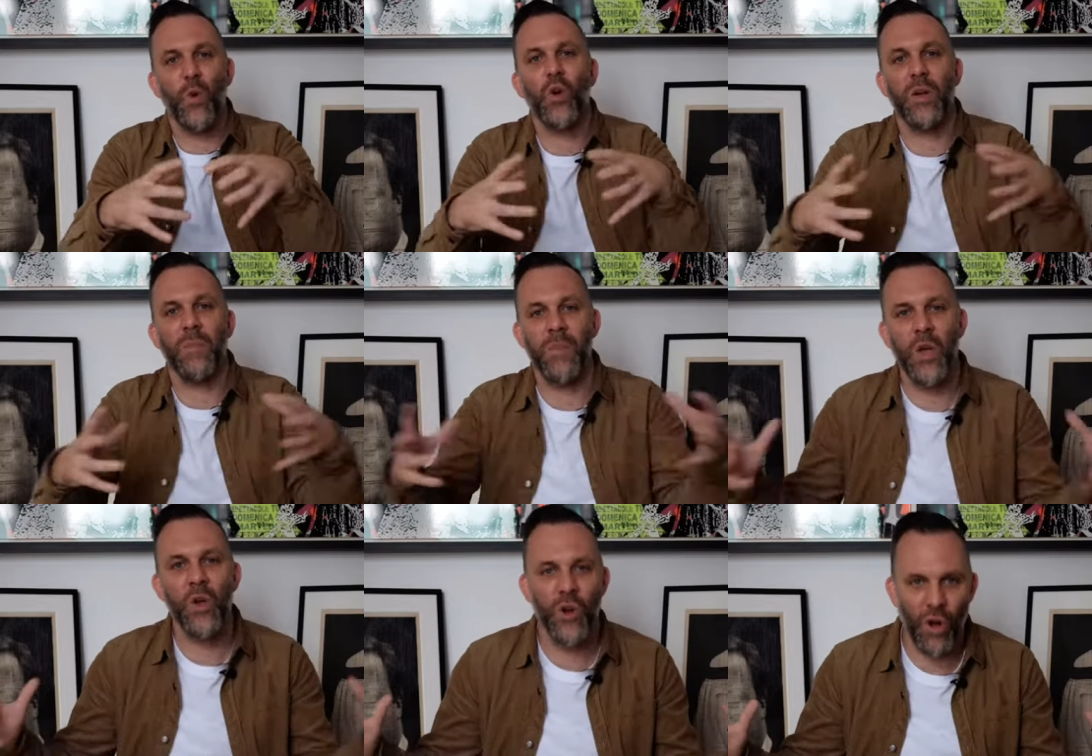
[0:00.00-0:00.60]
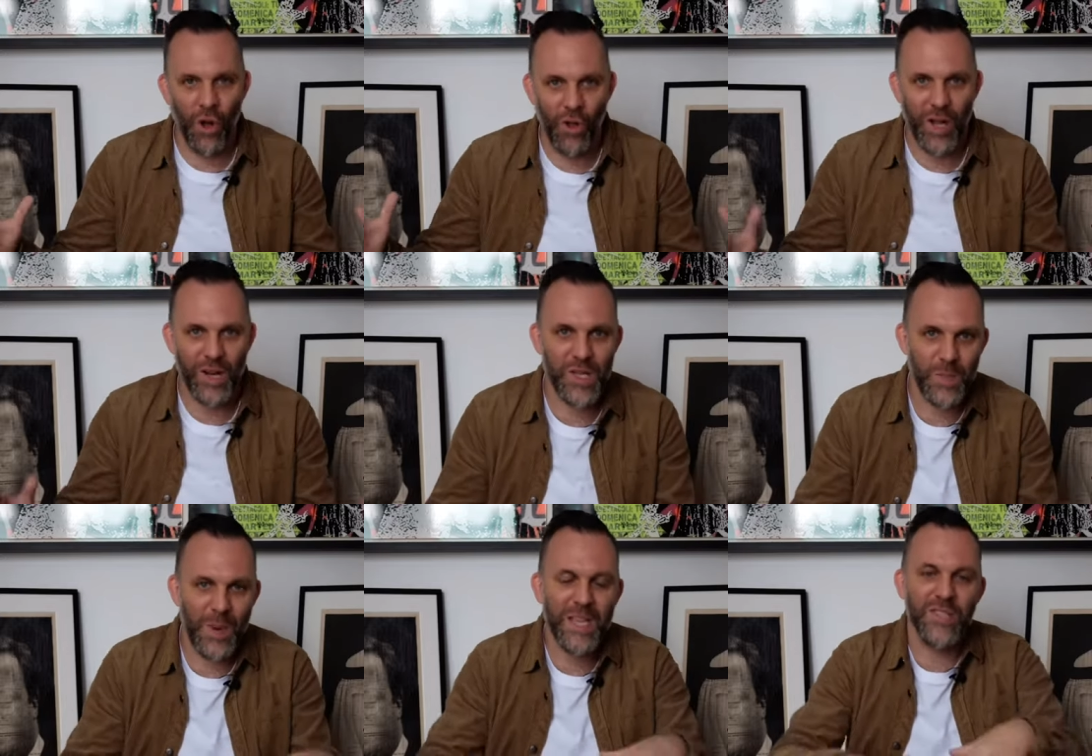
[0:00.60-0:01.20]
more communal and
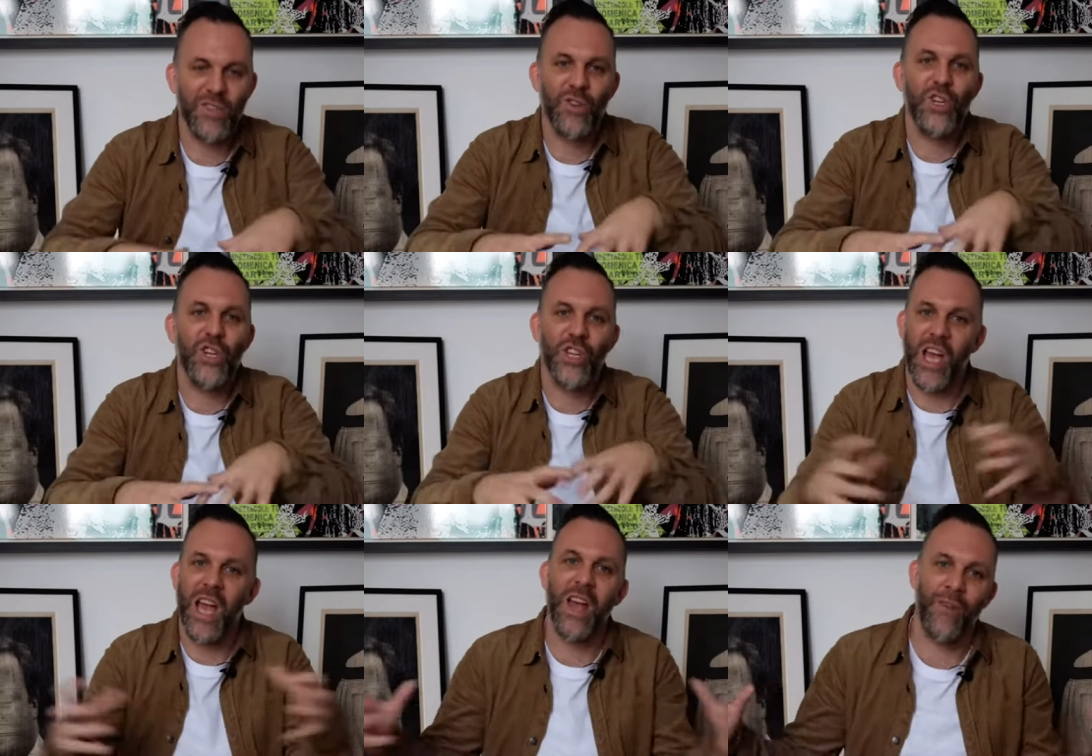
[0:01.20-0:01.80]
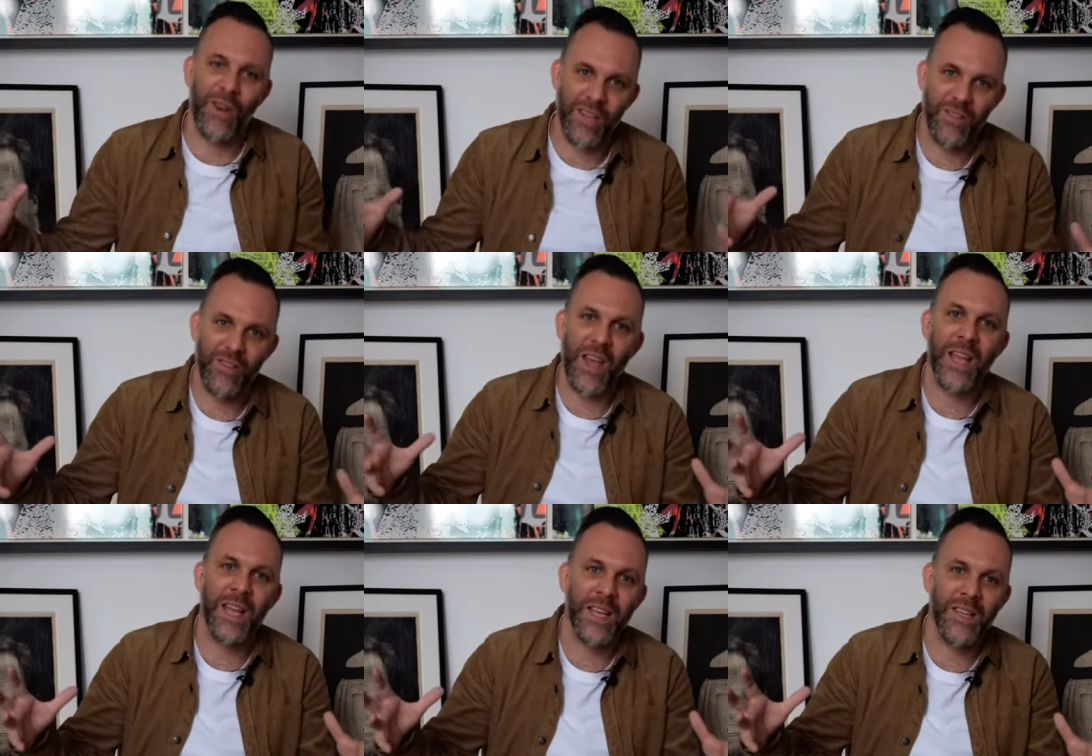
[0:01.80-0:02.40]
is based on sharing
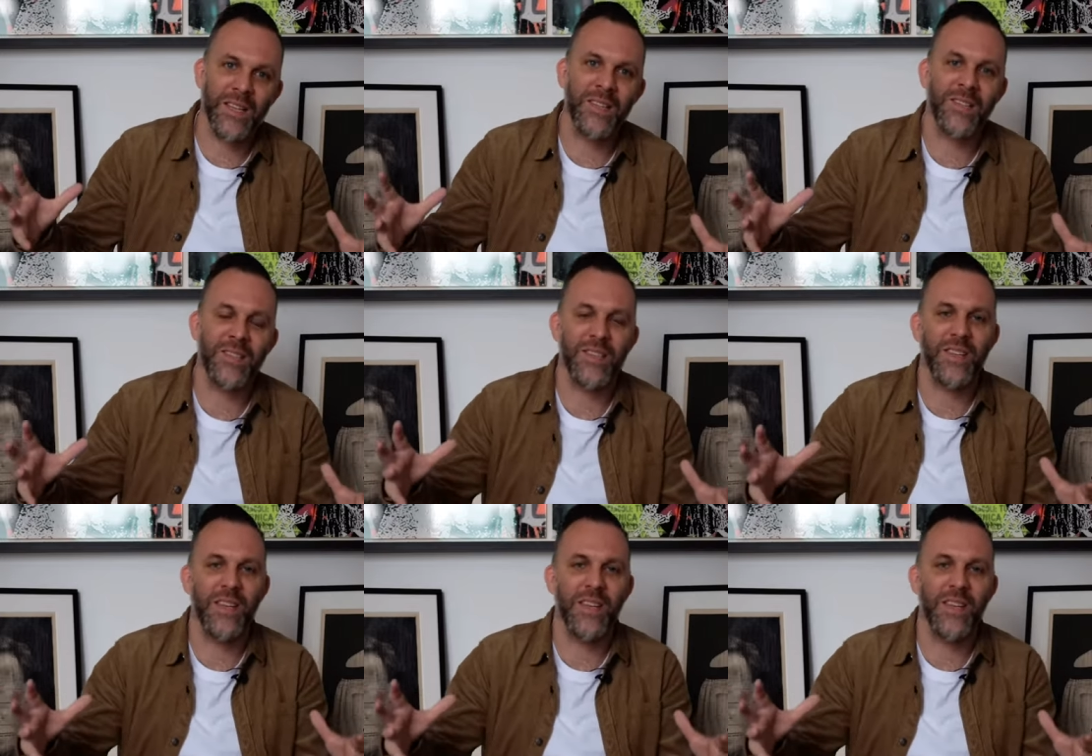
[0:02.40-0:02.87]
things.